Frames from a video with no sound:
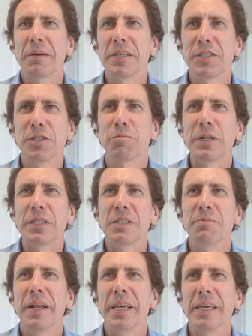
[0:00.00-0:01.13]
They're still printing
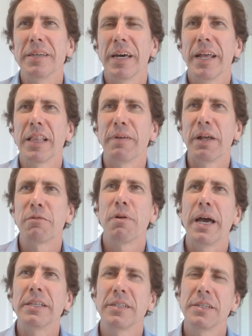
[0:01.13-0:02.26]
money at elevated rates,